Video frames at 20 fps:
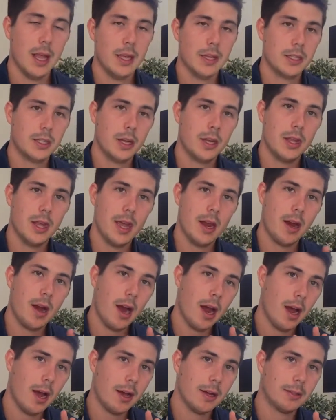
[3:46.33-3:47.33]
So there
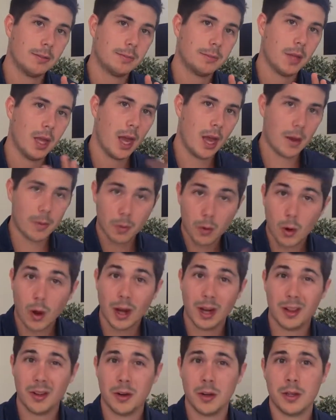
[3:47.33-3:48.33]
are um,
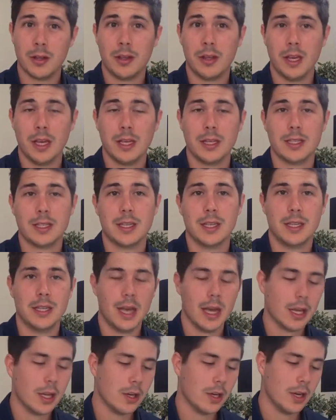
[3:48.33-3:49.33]
quite a lot of things
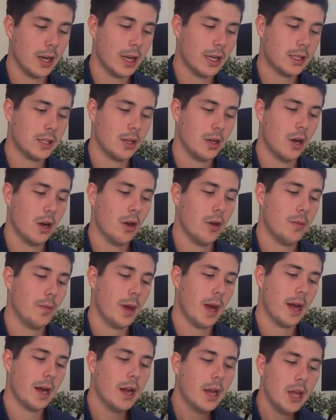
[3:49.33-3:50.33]
that you need to know
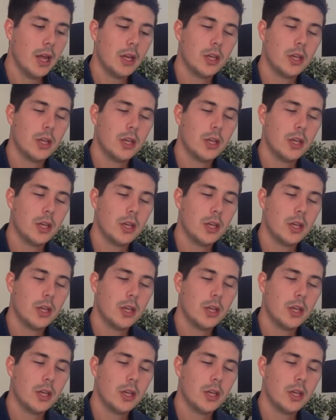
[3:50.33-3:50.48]
about.